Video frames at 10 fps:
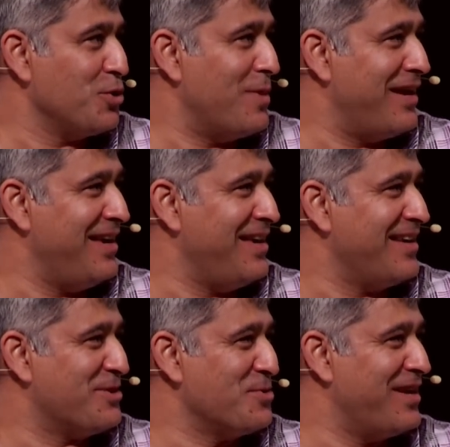
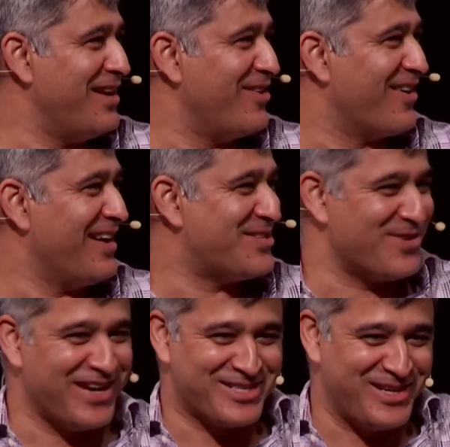many regrets to
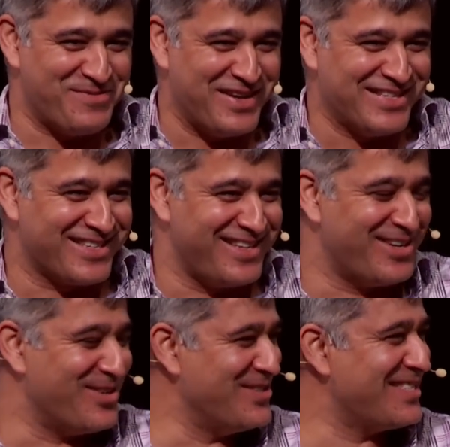actually mention
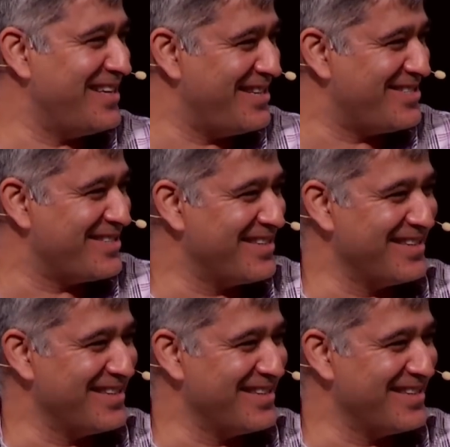here on stage.